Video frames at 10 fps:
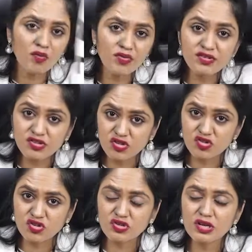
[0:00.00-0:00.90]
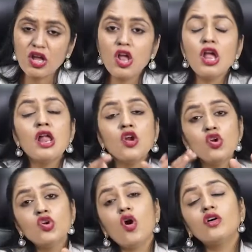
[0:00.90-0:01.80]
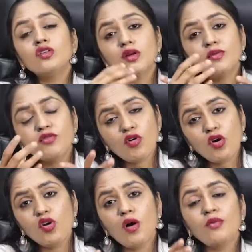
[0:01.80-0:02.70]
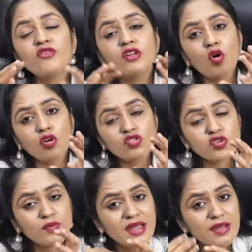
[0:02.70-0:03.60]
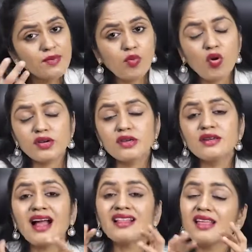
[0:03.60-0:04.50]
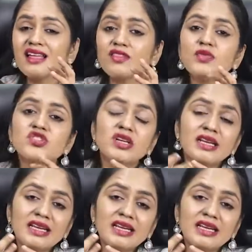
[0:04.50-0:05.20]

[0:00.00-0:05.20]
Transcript: of the stitches long term follow up will also be important and especially